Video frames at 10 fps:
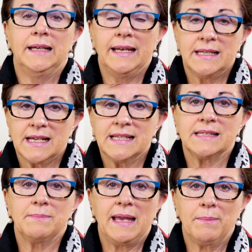And it
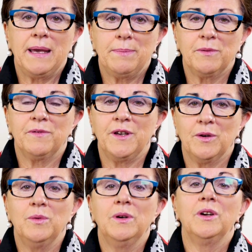does make people
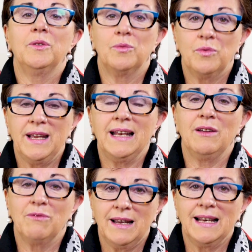feel
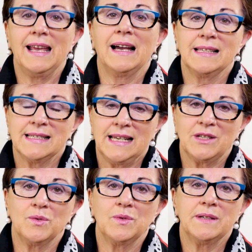really, really
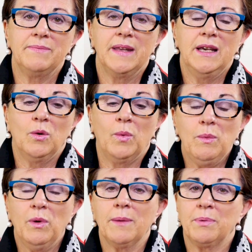unsettled.
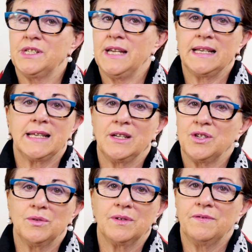We want to protect our
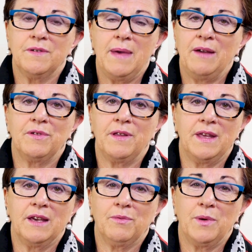children from
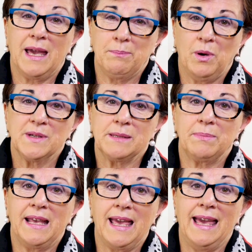everything if we
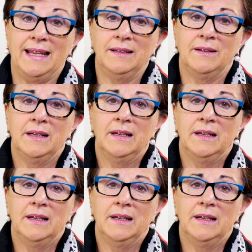possibly can.